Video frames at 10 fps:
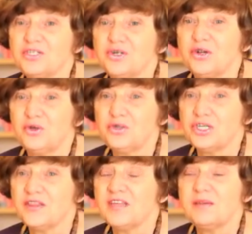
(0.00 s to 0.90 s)
to
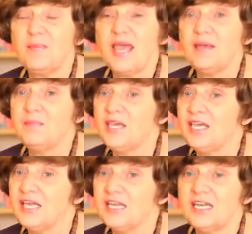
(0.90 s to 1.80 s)
gluten that may be